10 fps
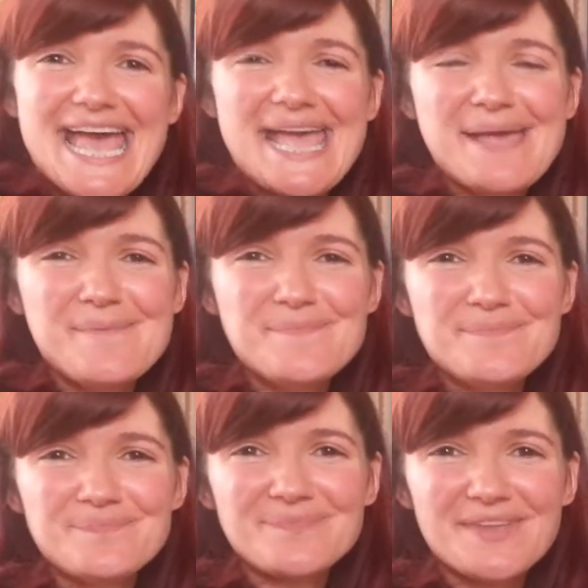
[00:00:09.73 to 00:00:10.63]

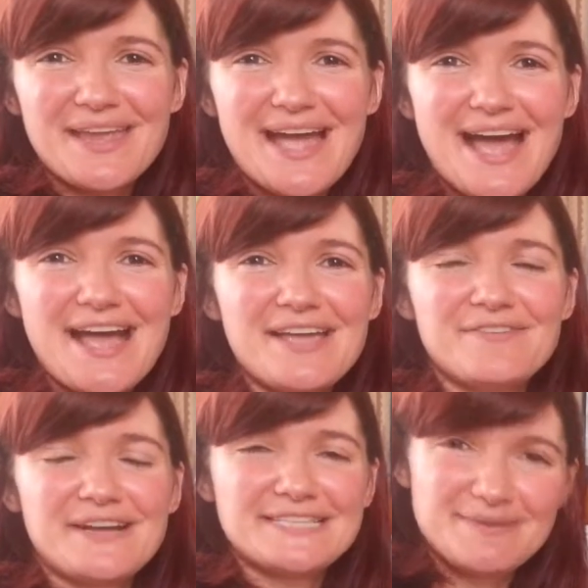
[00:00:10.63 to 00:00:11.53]
Um,
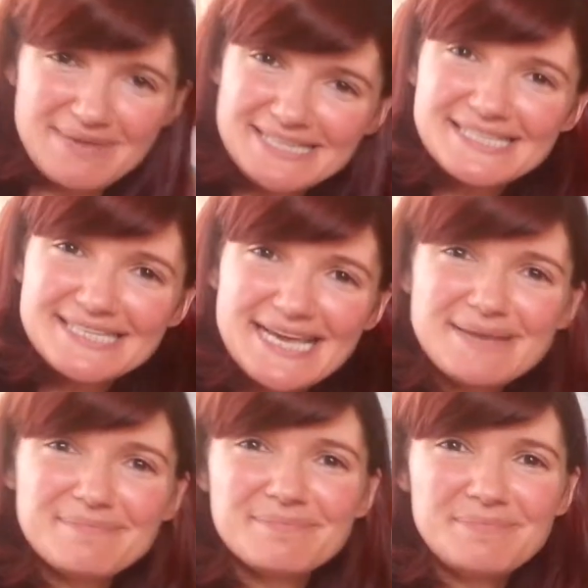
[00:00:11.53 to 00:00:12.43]
I've had an amazing
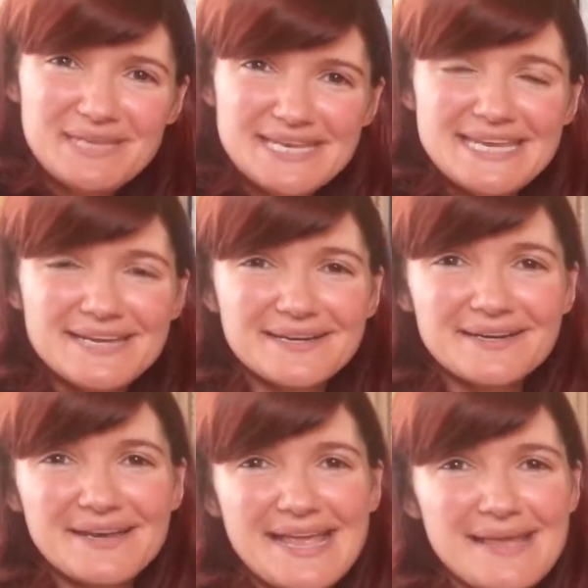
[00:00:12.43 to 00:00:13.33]
time being here.
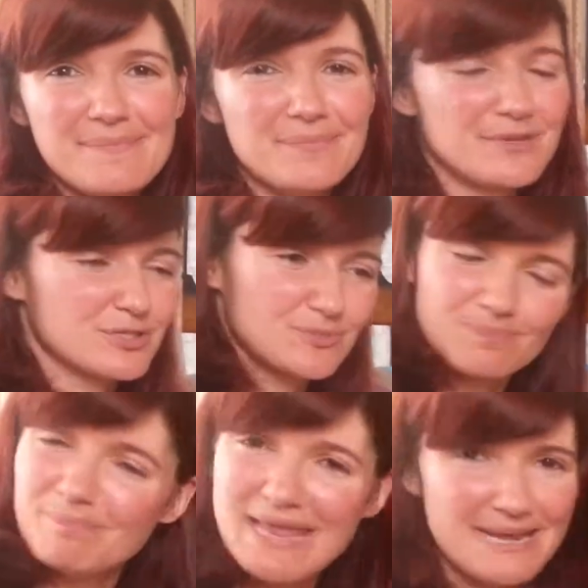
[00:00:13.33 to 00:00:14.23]
Um, there's
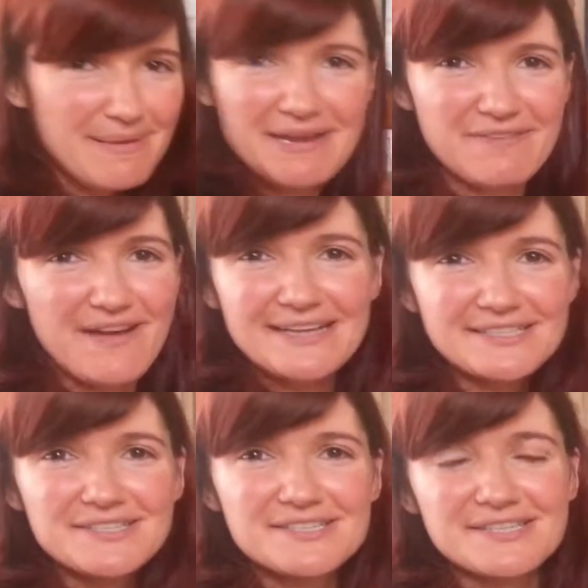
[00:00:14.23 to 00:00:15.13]
many, many
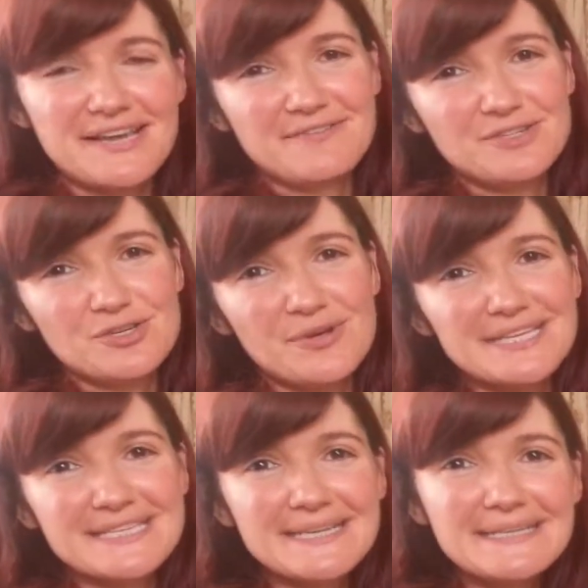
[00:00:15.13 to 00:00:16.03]
factors that I've
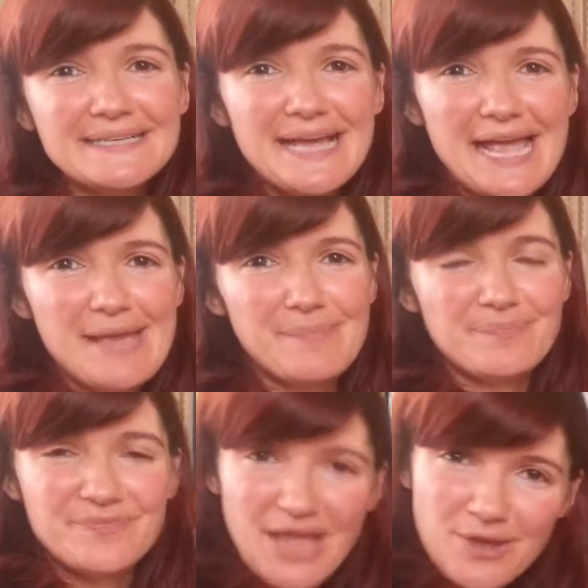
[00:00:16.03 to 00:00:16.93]
enjoyed.
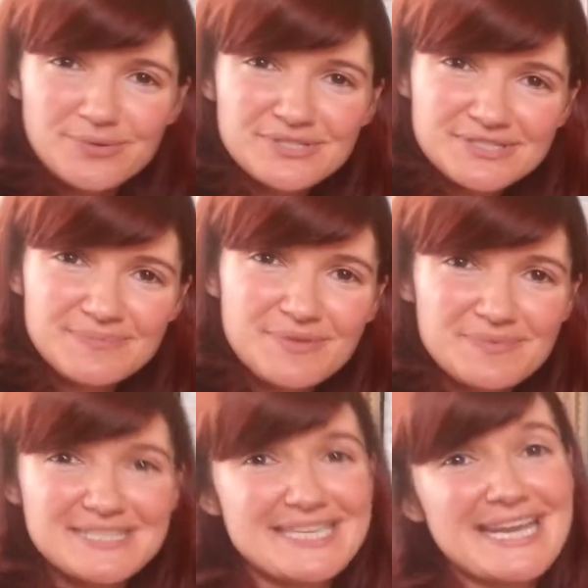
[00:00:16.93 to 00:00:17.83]
Um, the house that
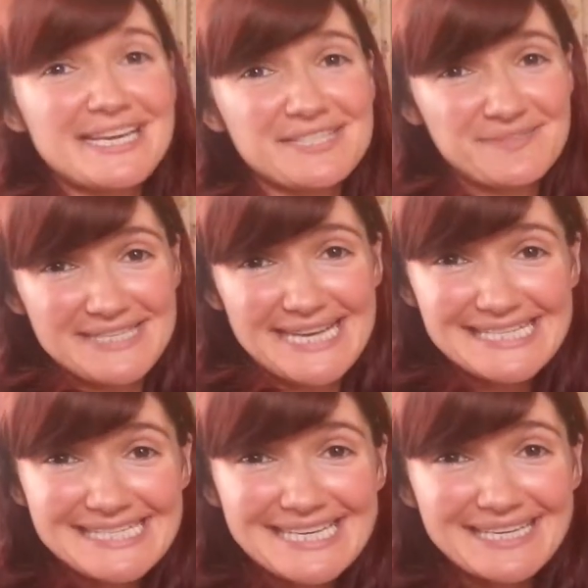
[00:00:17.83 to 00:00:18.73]
we stay in is
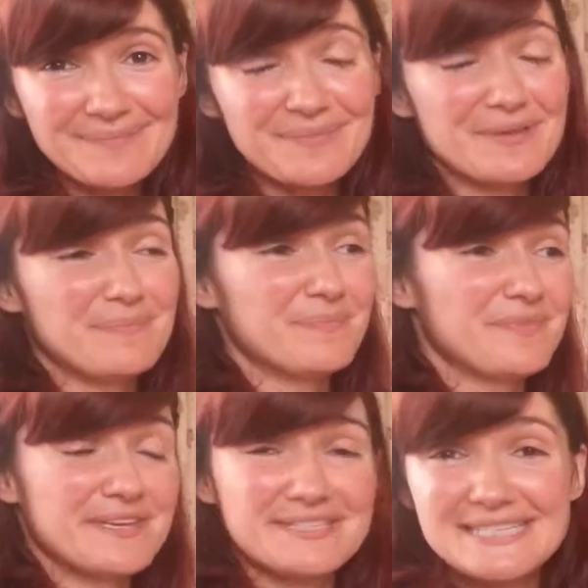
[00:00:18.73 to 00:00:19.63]
fantastic. The,
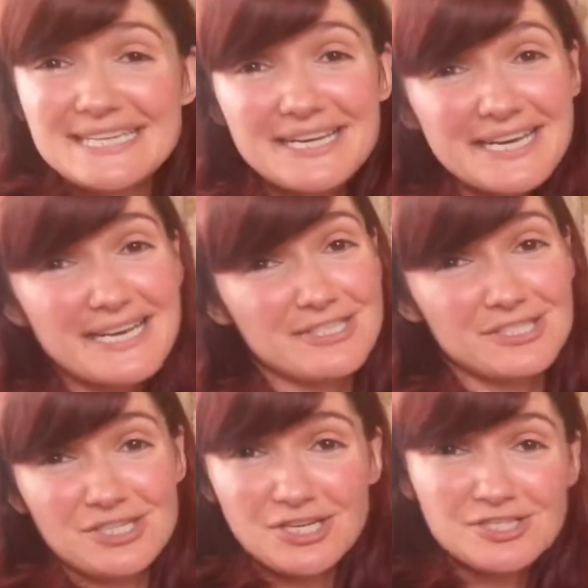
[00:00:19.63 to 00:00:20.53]
the scenery is
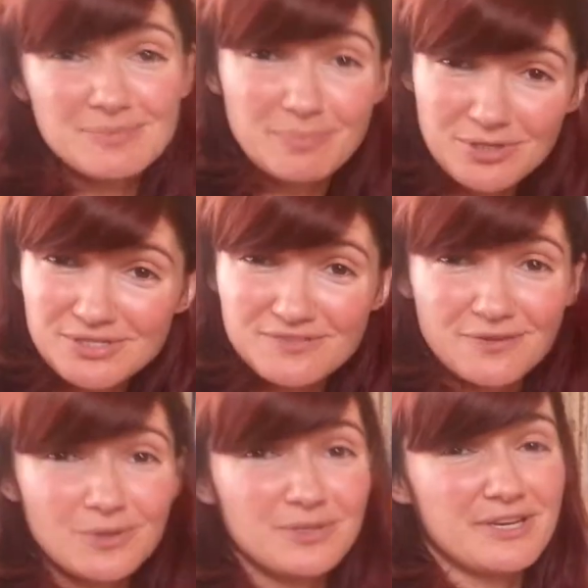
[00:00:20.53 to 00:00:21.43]
just
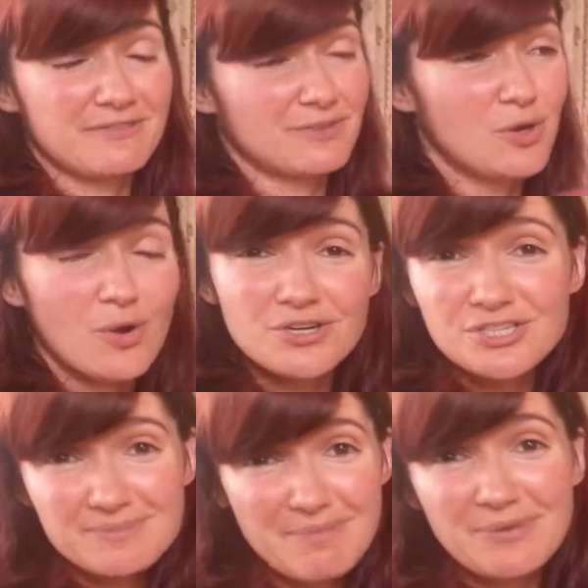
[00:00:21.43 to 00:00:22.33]
beautiful. You have
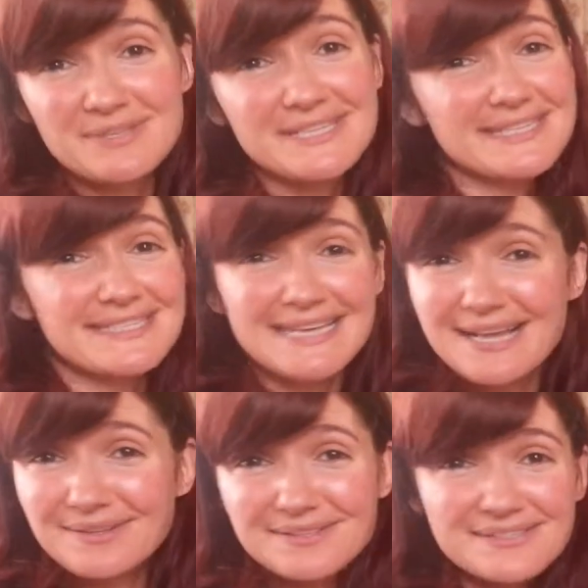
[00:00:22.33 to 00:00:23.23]
gorgeous mountains and
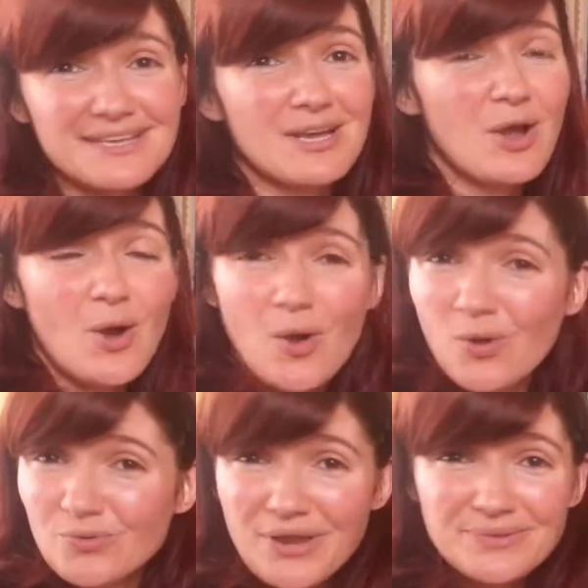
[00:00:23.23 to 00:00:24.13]
hills
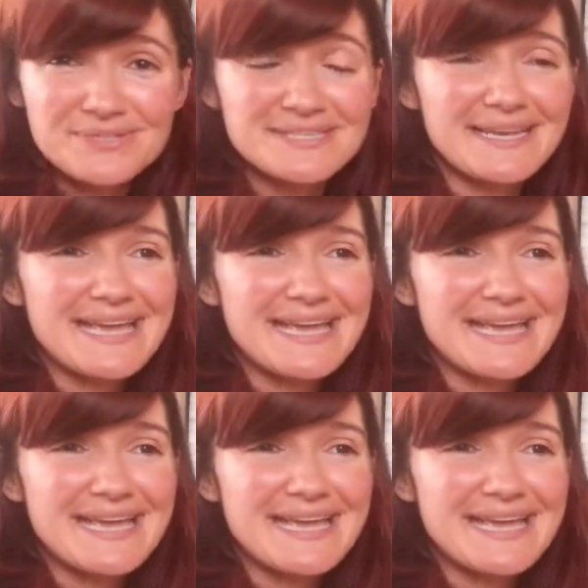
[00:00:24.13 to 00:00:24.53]
all round.